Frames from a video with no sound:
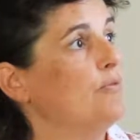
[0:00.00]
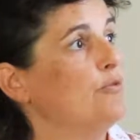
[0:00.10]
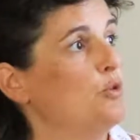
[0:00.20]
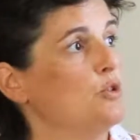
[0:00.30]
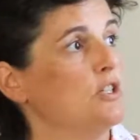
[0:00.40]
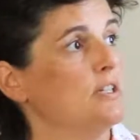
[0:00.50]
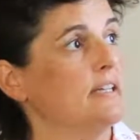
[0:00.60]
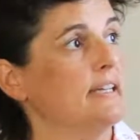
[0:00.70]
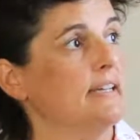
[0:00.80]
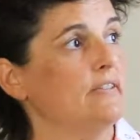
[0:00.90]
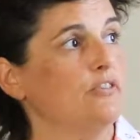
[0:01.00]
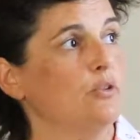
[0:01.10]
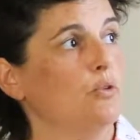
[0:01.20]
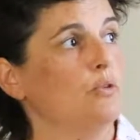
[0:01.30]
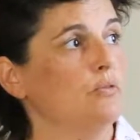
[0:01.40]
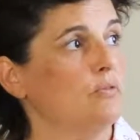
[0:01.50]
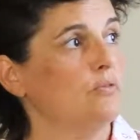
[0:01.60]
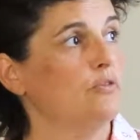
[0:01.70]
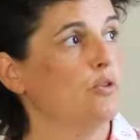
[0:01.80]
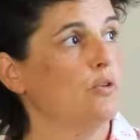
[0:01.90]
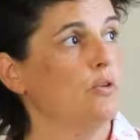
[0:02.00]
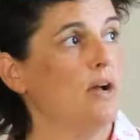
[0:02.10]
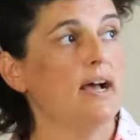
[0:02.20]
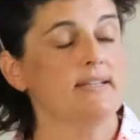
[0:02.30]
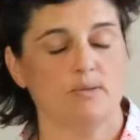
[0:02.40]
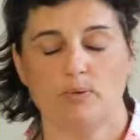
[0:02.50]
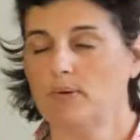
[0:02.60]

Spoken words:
fortunately for us,